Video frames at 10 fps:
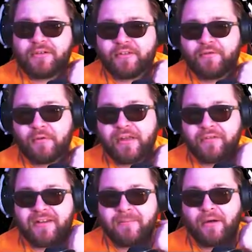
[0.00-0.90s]

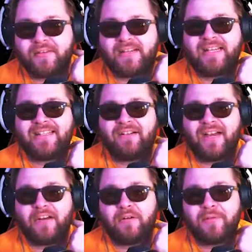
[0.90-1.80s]
243 emotes. King Delgado